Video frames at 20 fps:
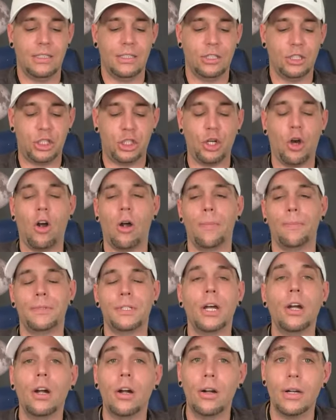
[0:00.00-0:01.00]
sharp
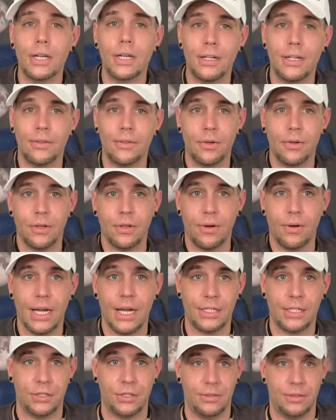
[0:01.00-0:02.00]
turn in a different
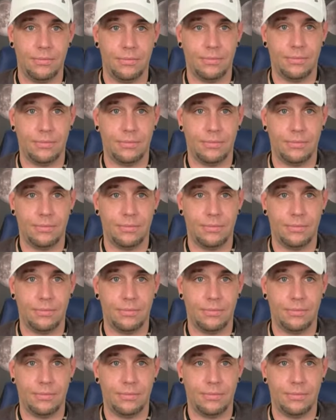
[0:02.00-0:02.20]
direction.